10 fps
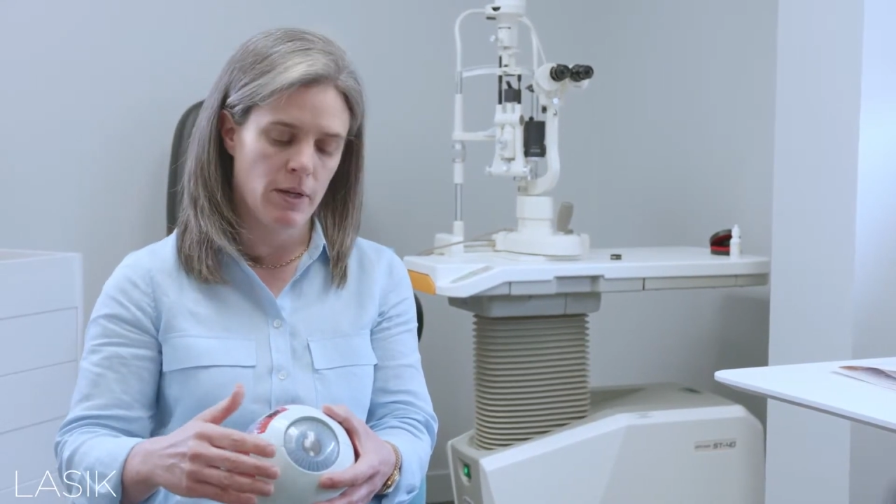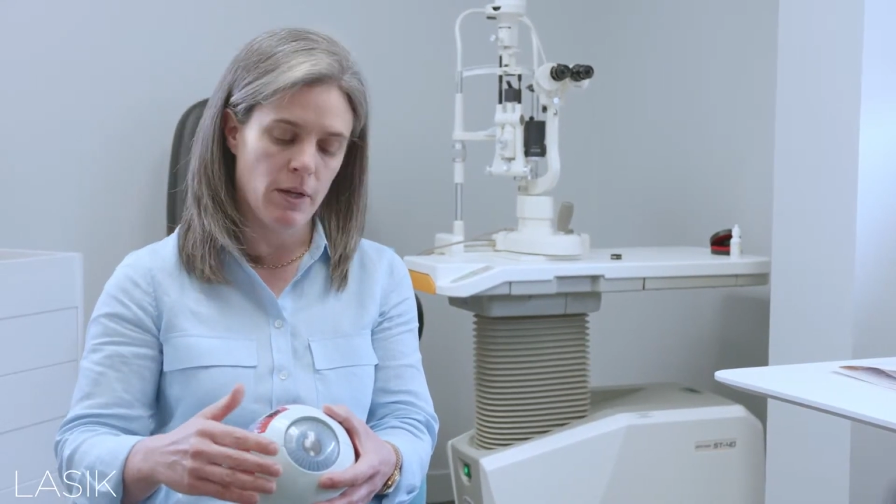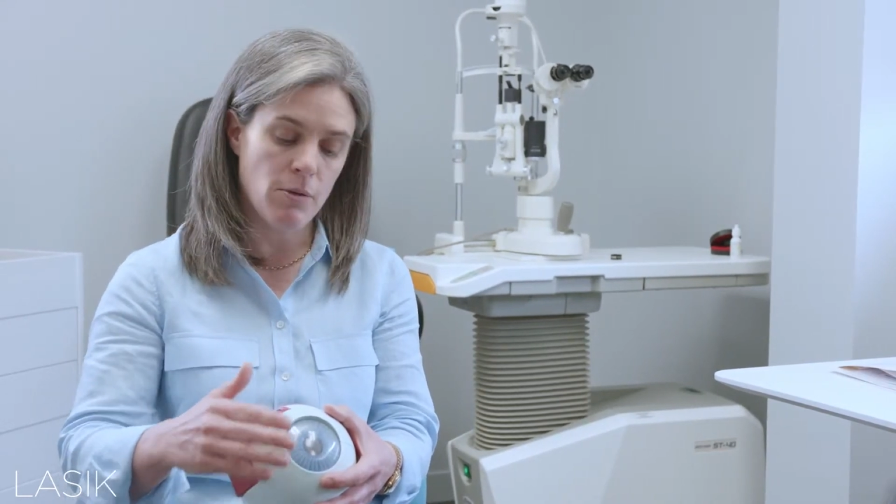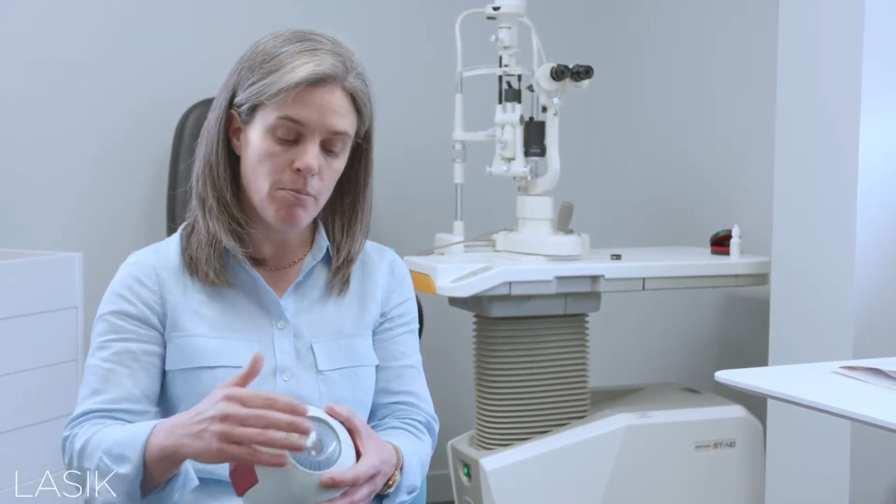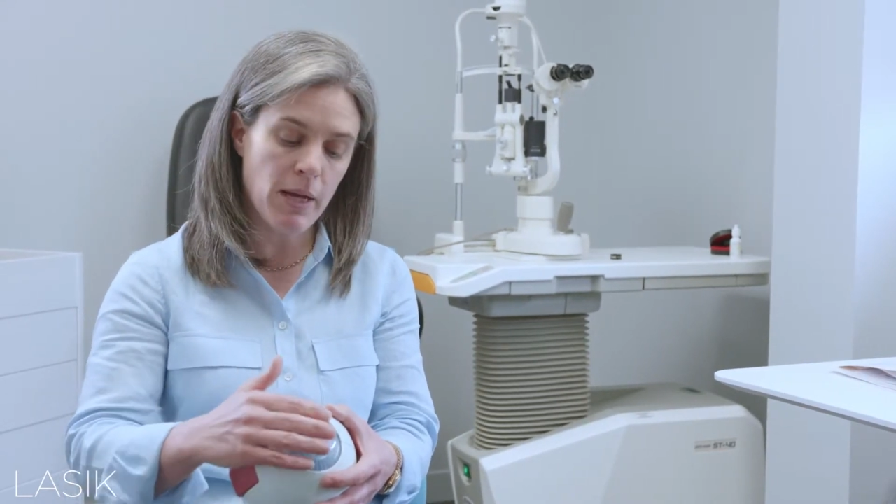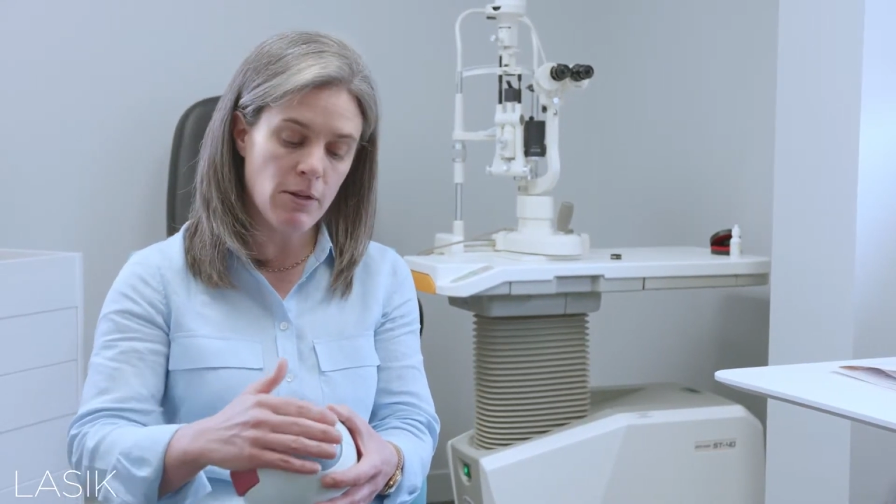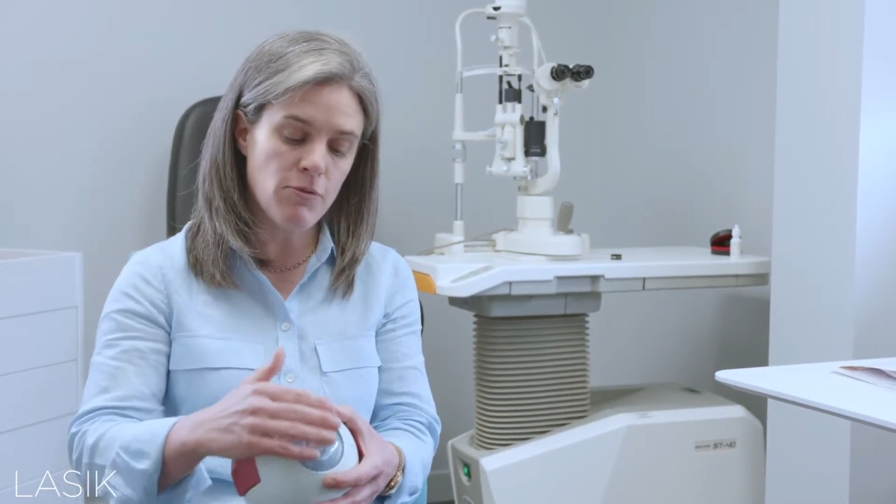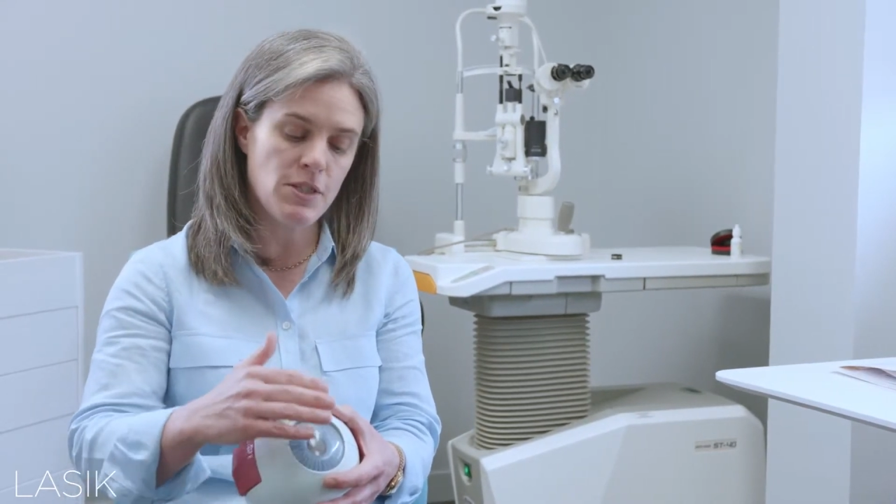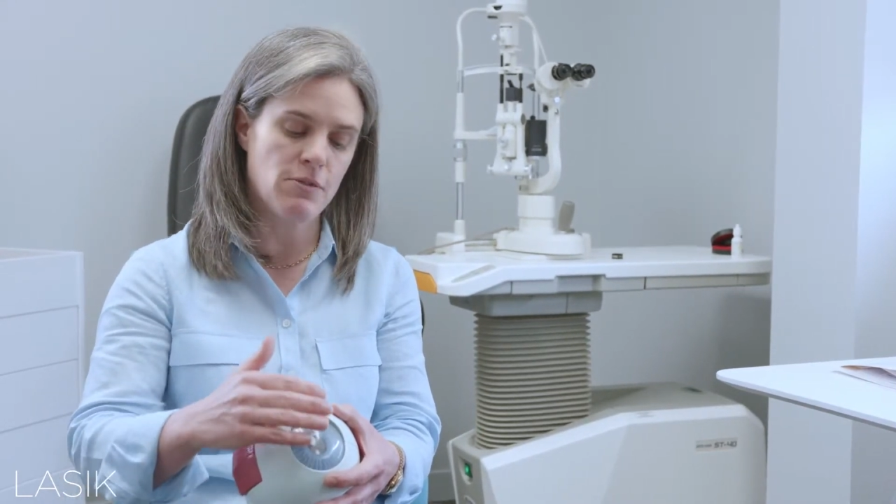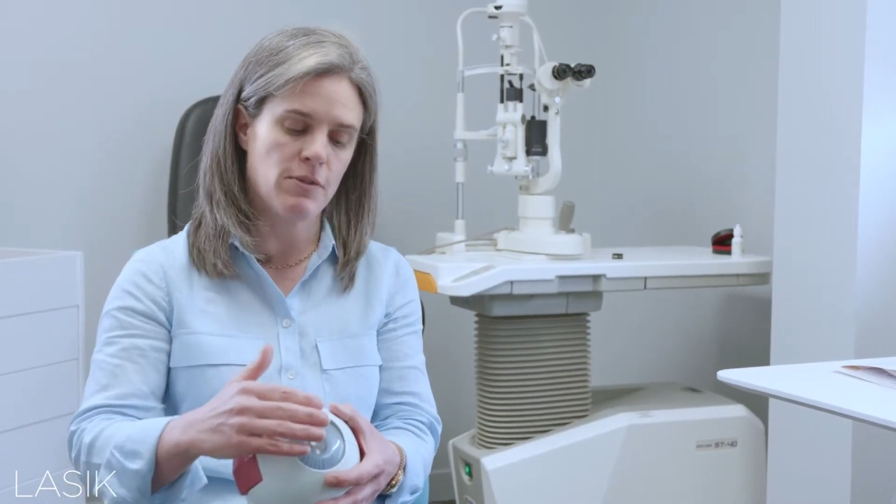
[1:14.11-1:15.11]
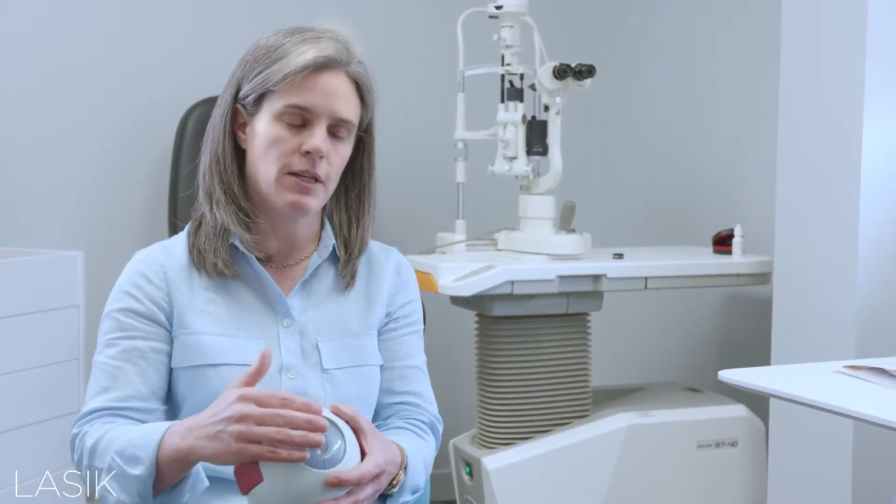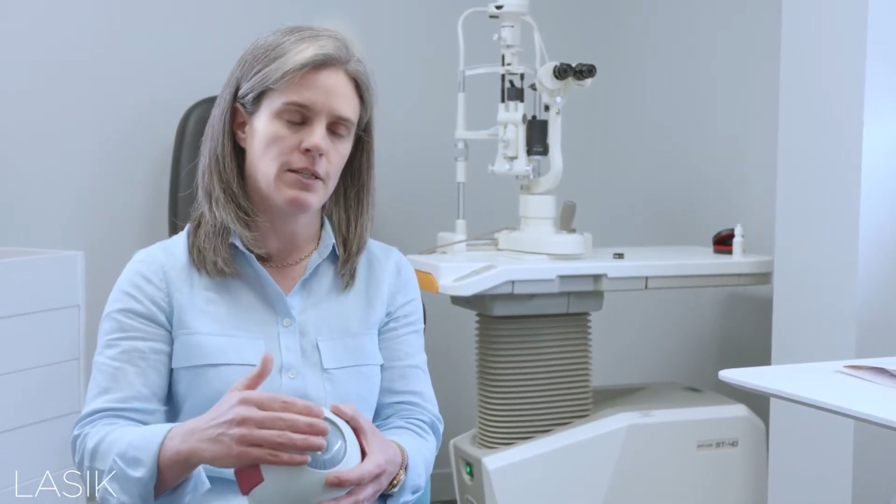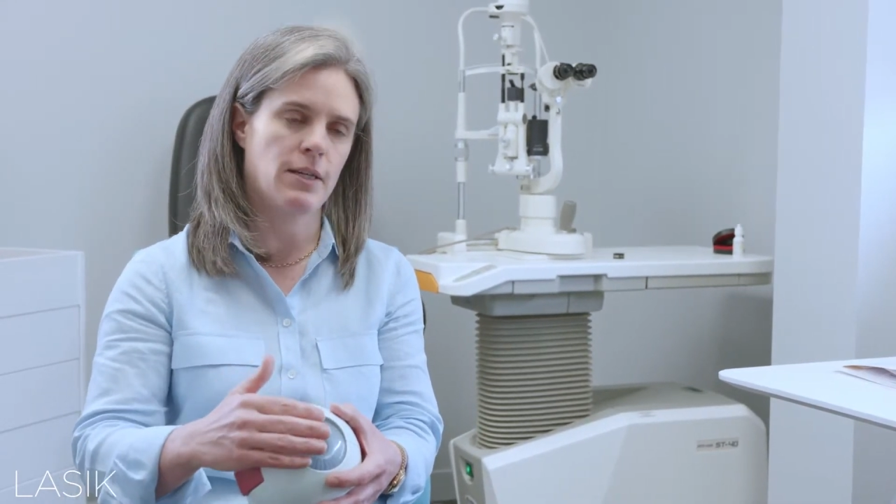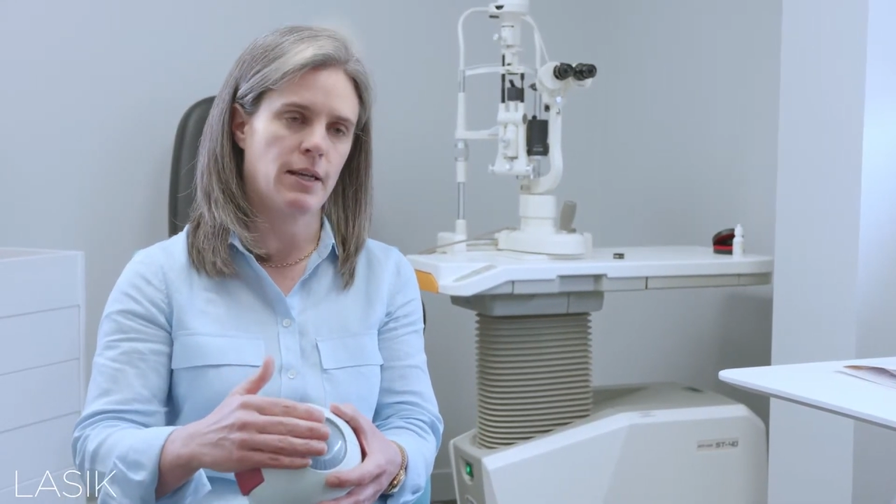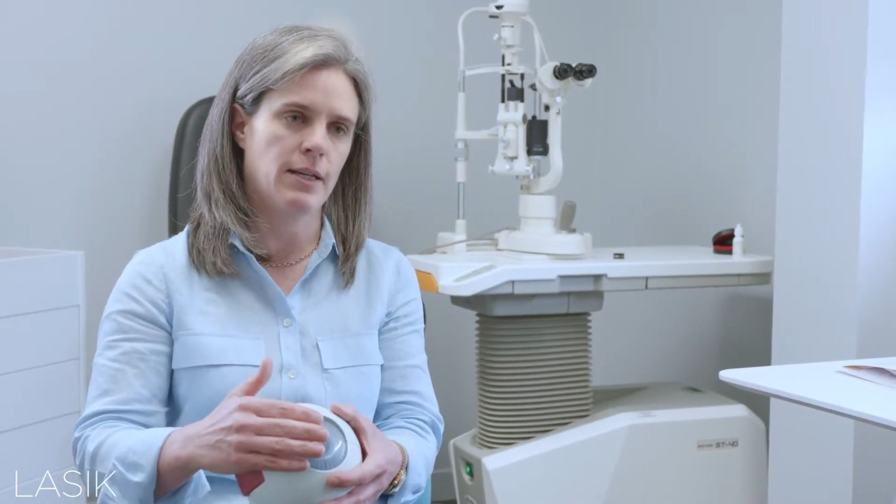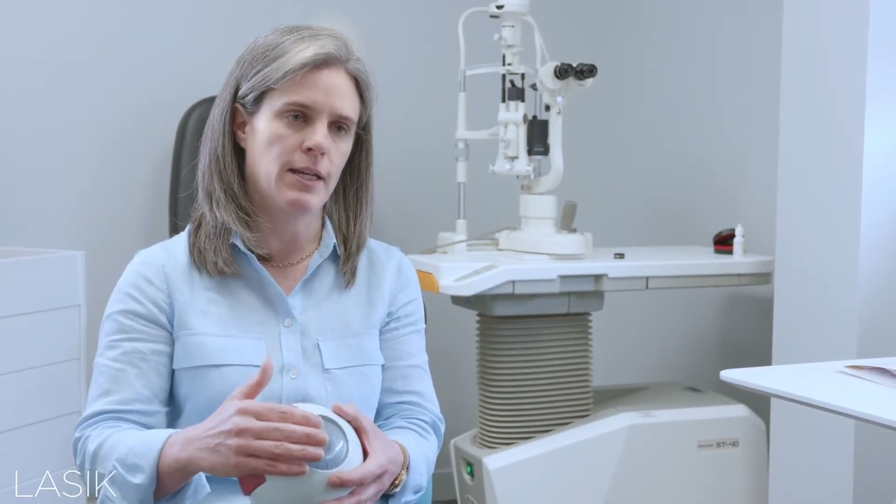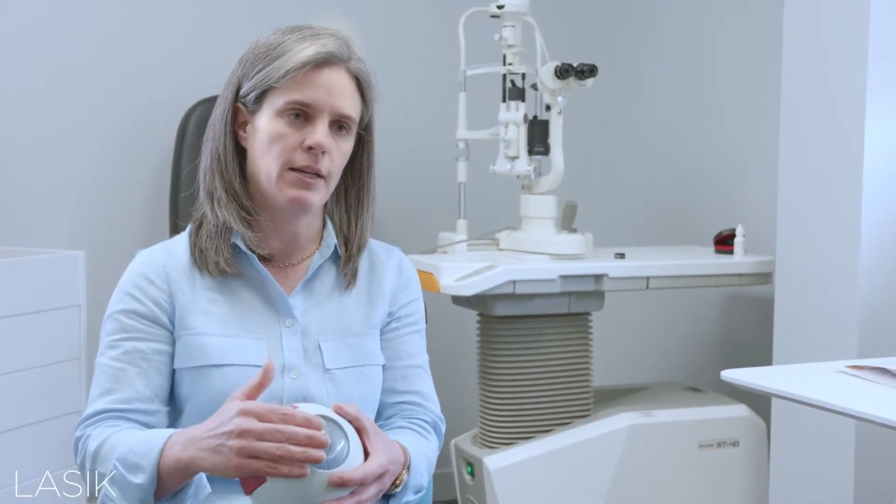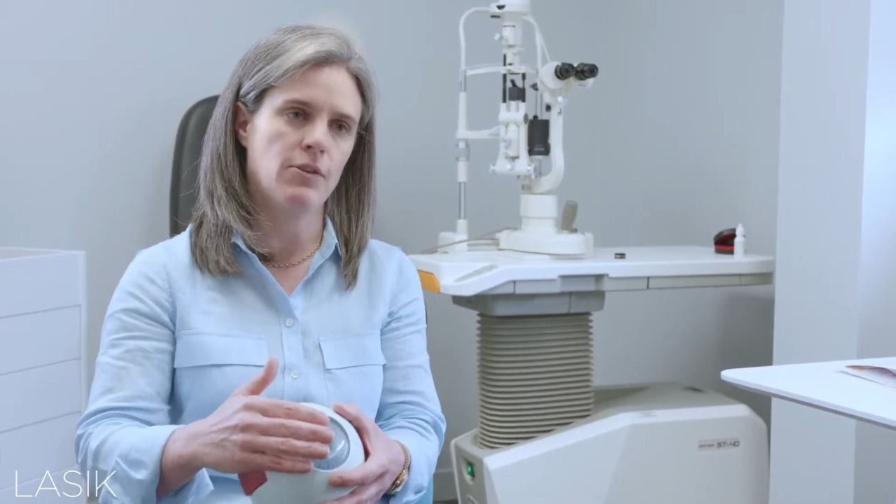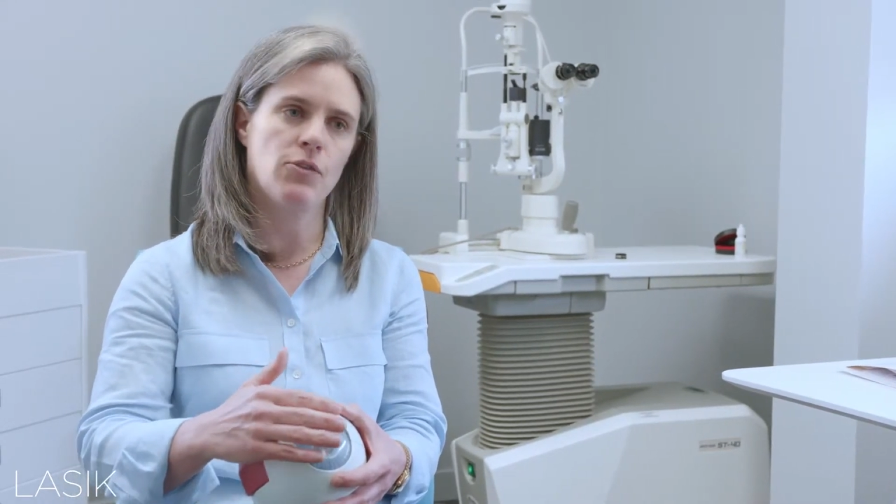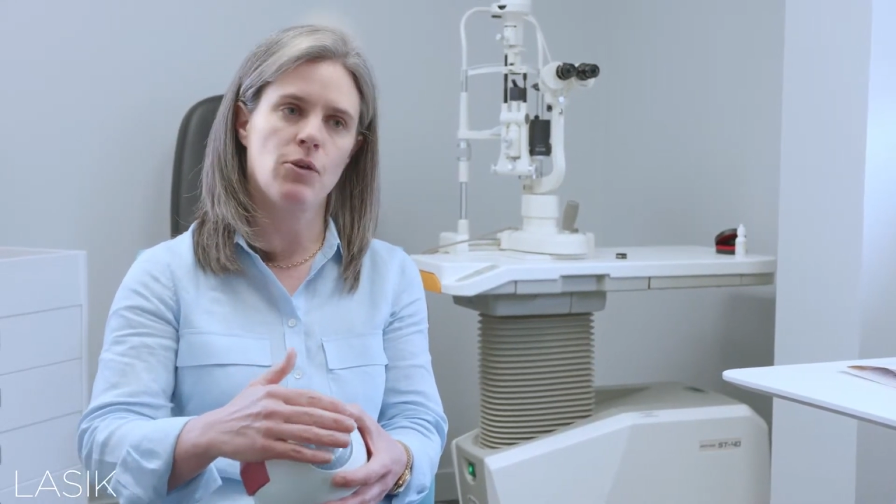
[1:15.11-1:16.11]
And the benefit of that
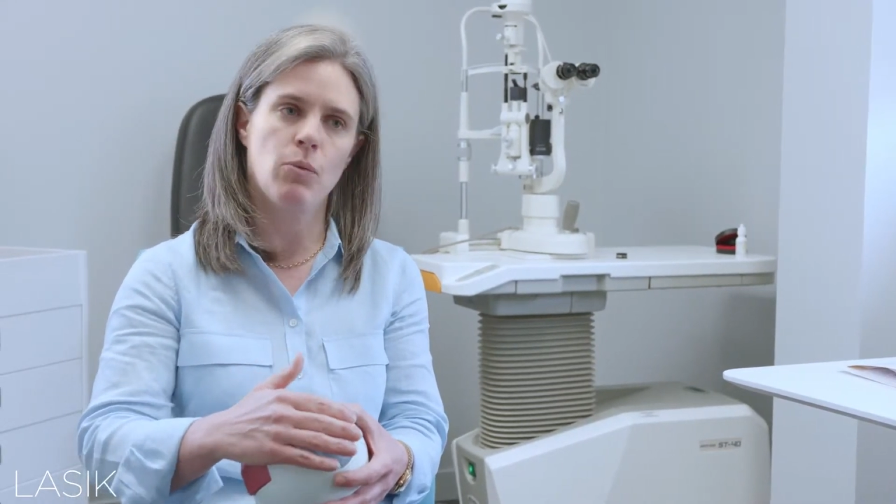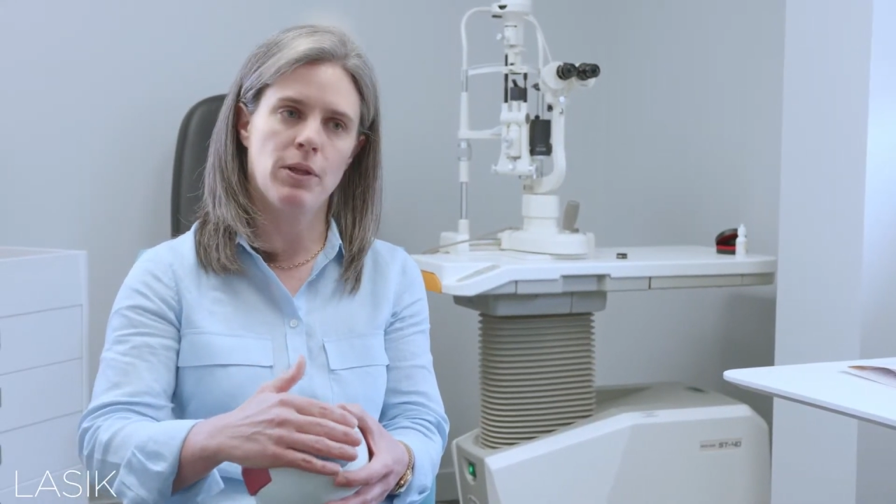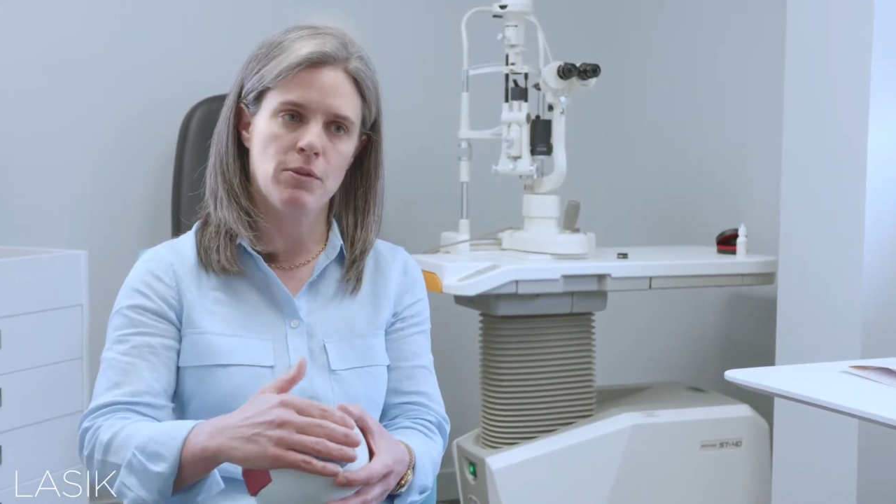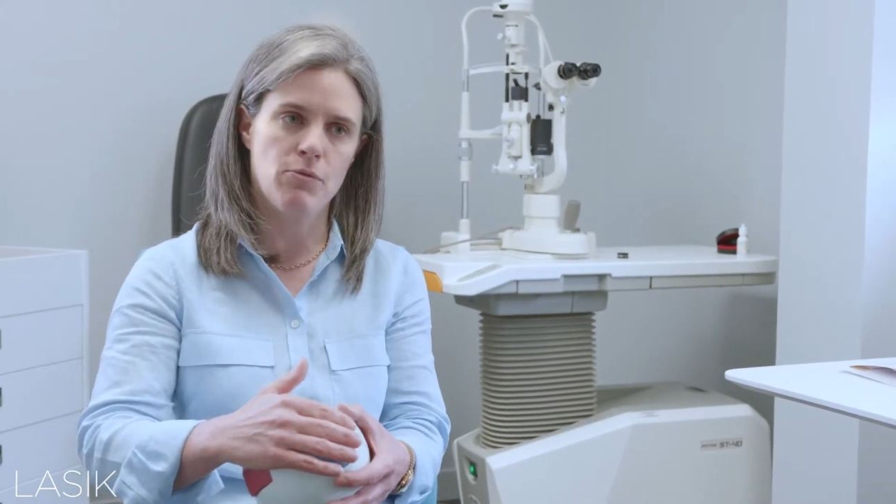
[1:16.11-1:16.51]
technique is that when